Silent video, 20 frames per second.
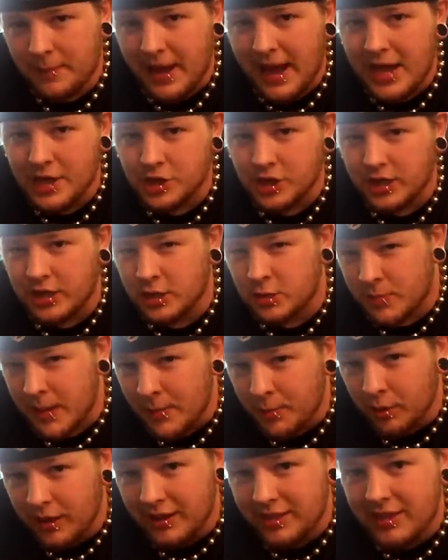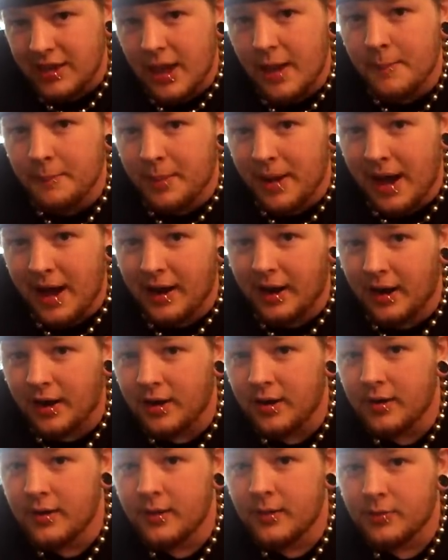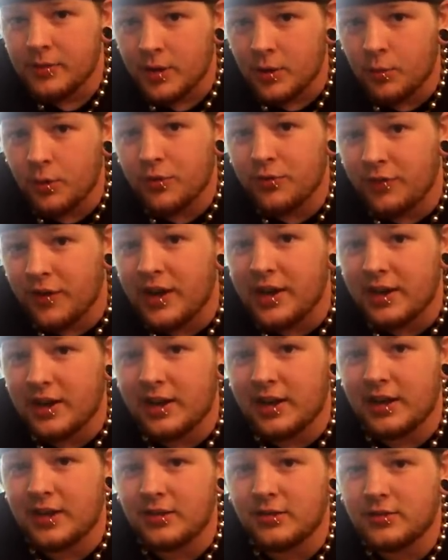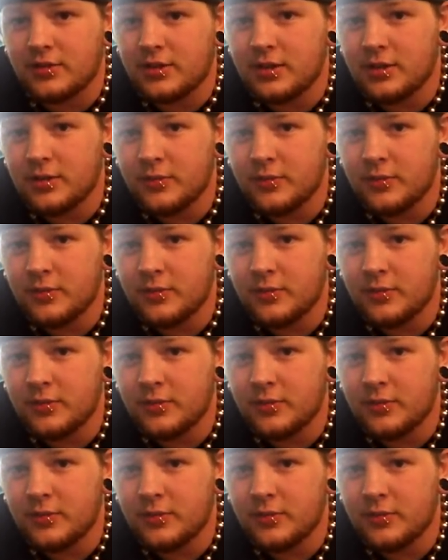Patrick, and it's people like the Empire that we're fighting against.